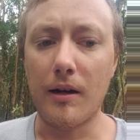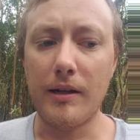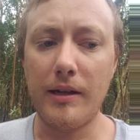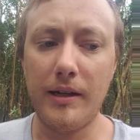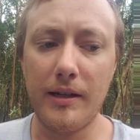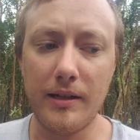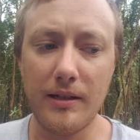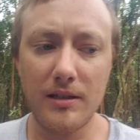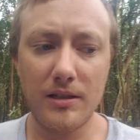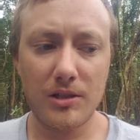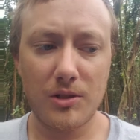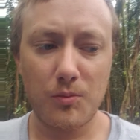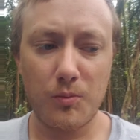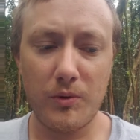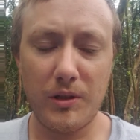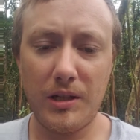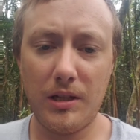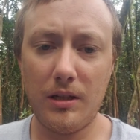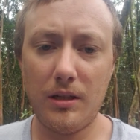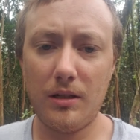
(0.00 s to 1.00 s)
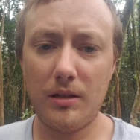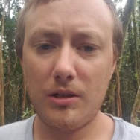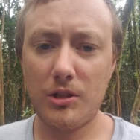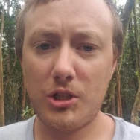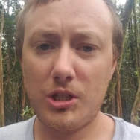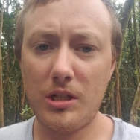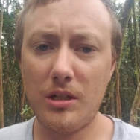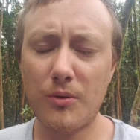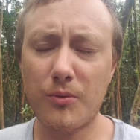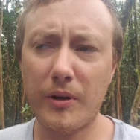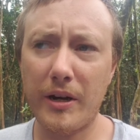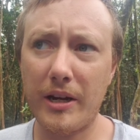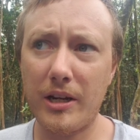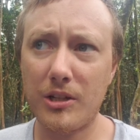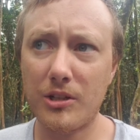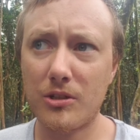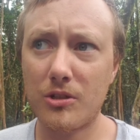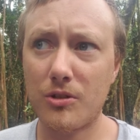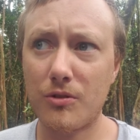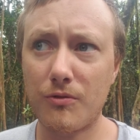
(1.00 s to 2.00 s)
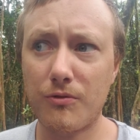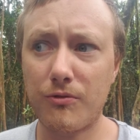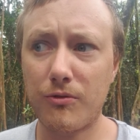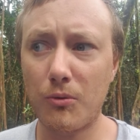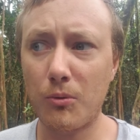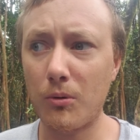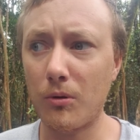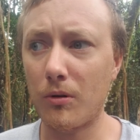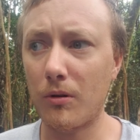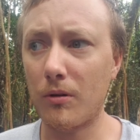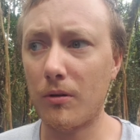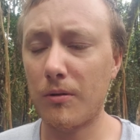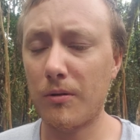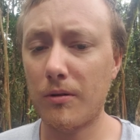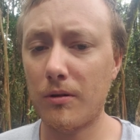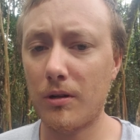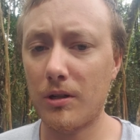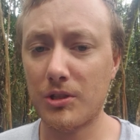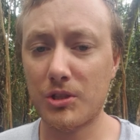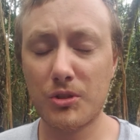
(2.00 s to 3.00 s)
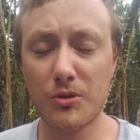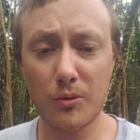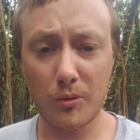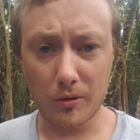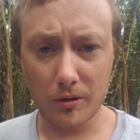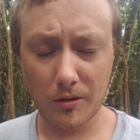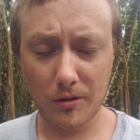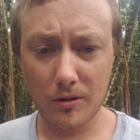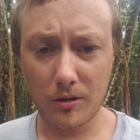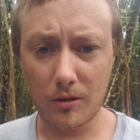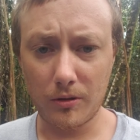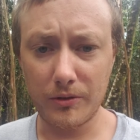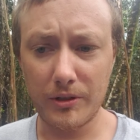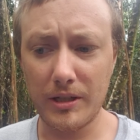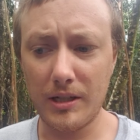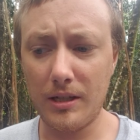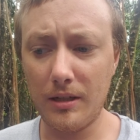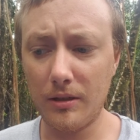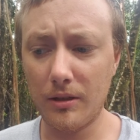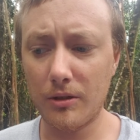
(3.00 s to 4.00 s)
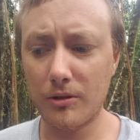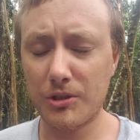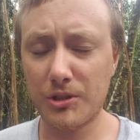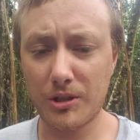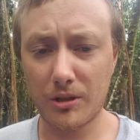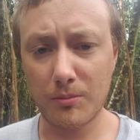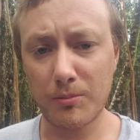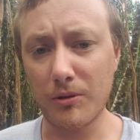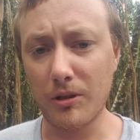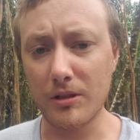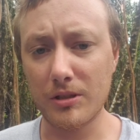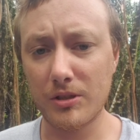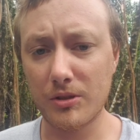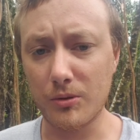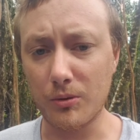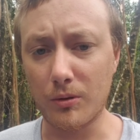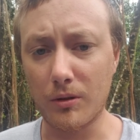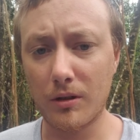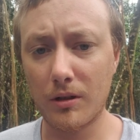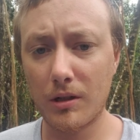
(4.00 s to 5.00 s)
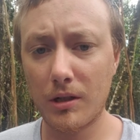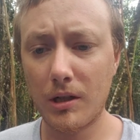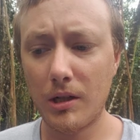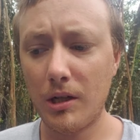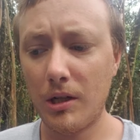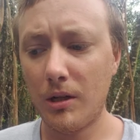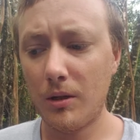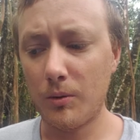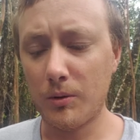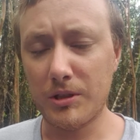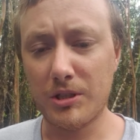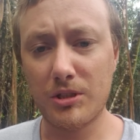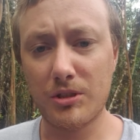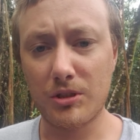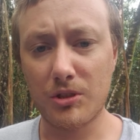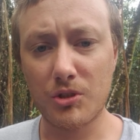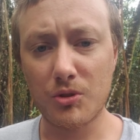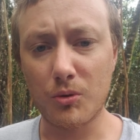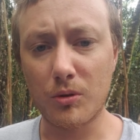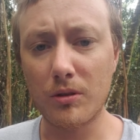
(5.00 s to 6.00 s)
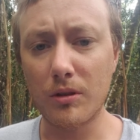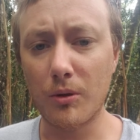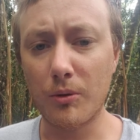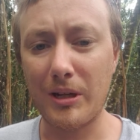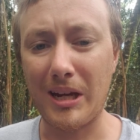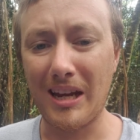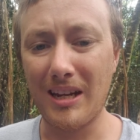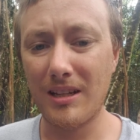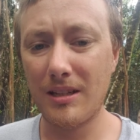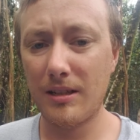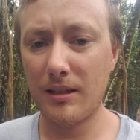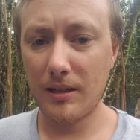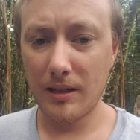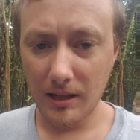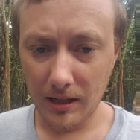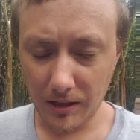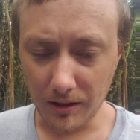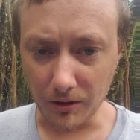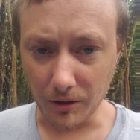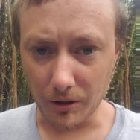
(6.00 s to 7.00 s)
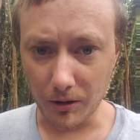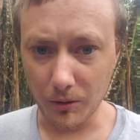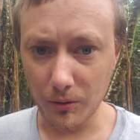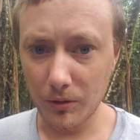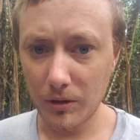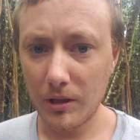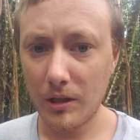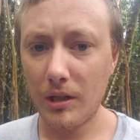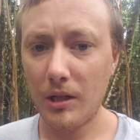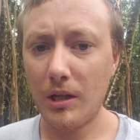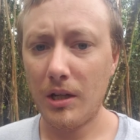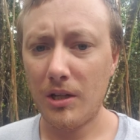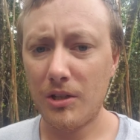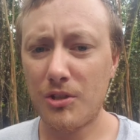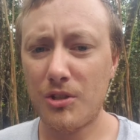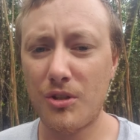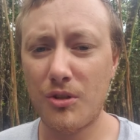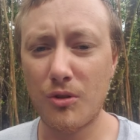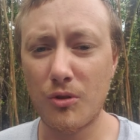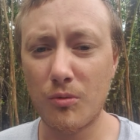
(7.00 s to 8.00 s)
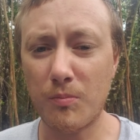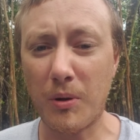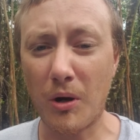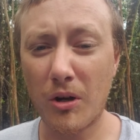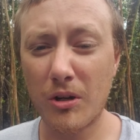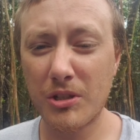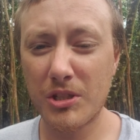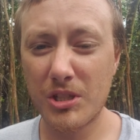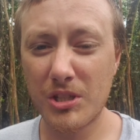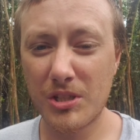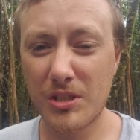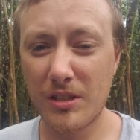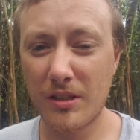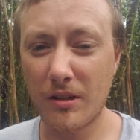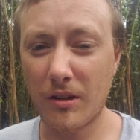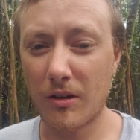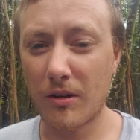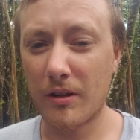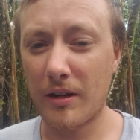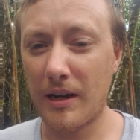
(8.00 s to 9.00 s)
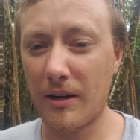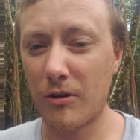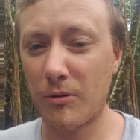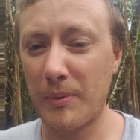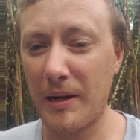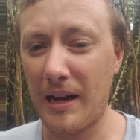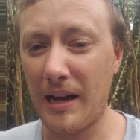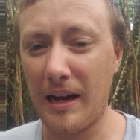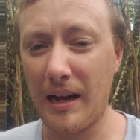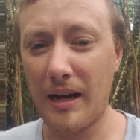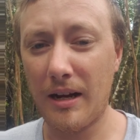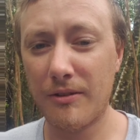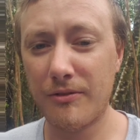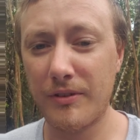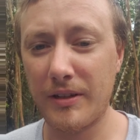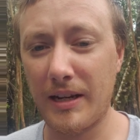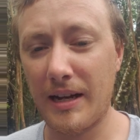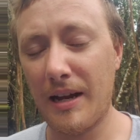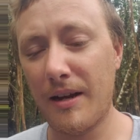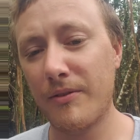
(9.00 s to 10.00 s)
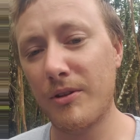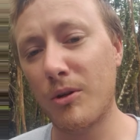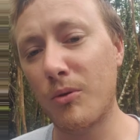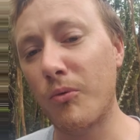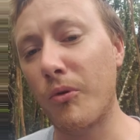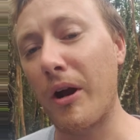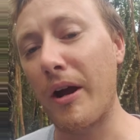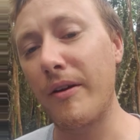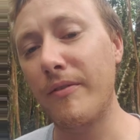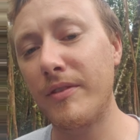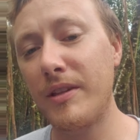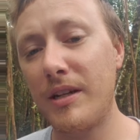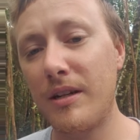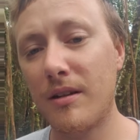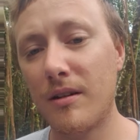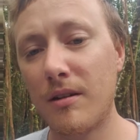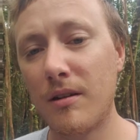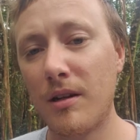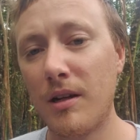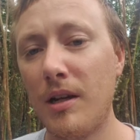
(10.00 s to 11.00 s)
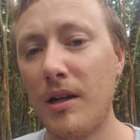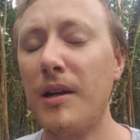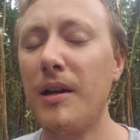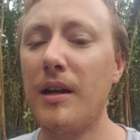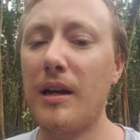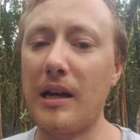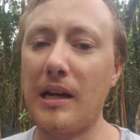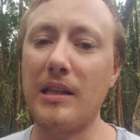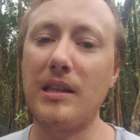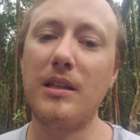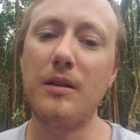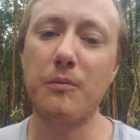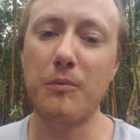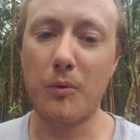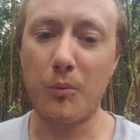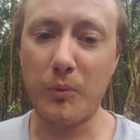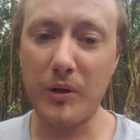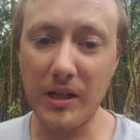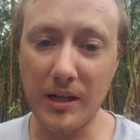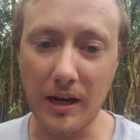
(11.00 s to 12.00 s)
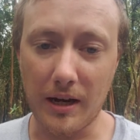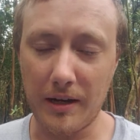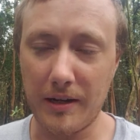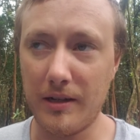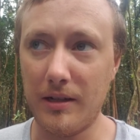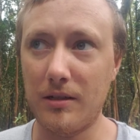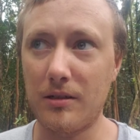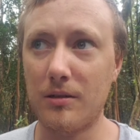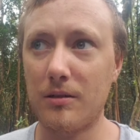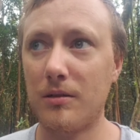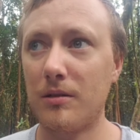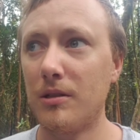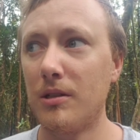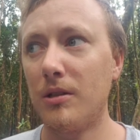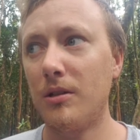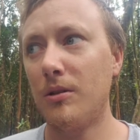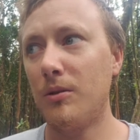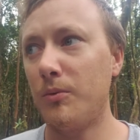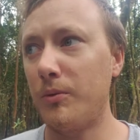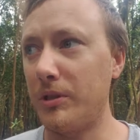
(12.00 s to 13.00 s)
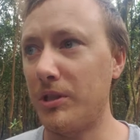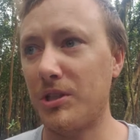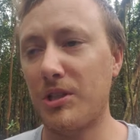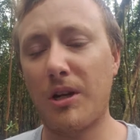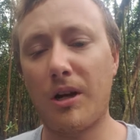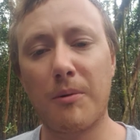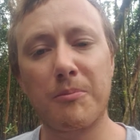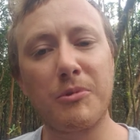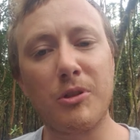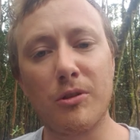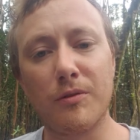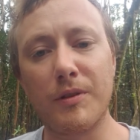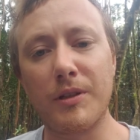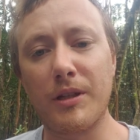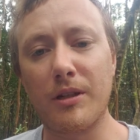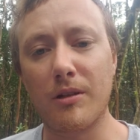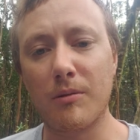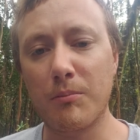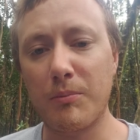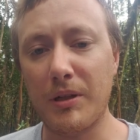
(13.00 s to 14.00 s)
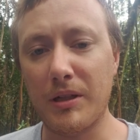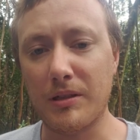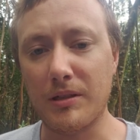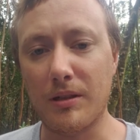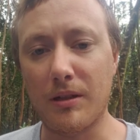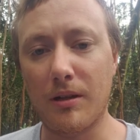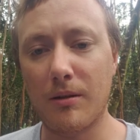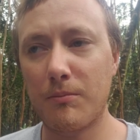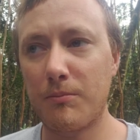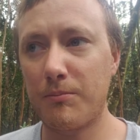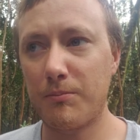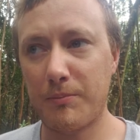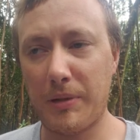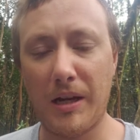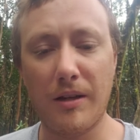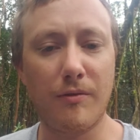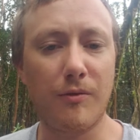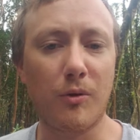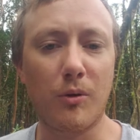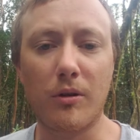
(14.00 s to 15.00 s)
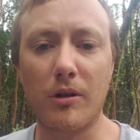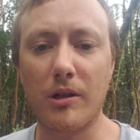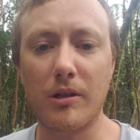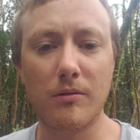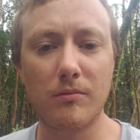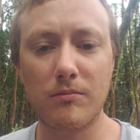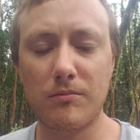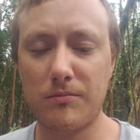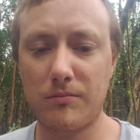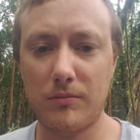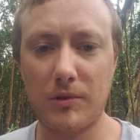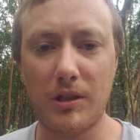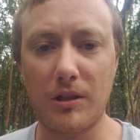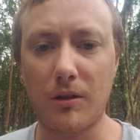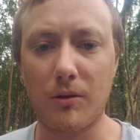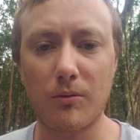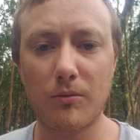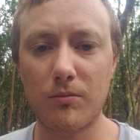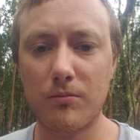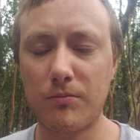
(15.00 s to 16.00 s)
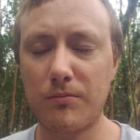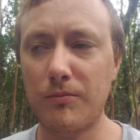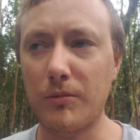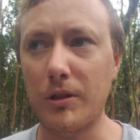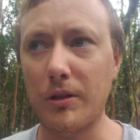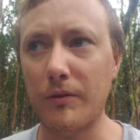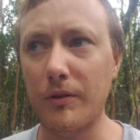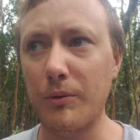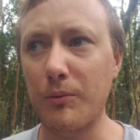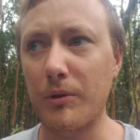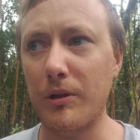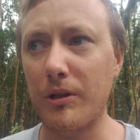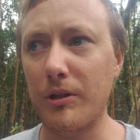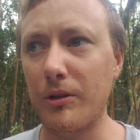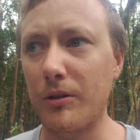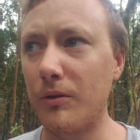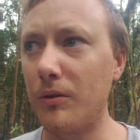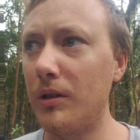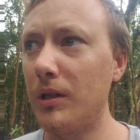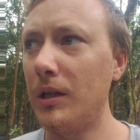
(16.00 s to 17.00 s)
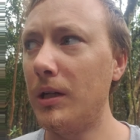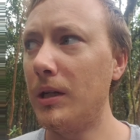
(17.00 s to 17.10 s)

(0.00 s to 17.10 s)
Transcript: is she arranged for a store called the Hilo Surplus Store, which is a store located in Hilo, to purchase it on our behalf and have it arrive there. And then when we got here, we just hopped over there and picked it up, paid for it, you know, whatever you want to do.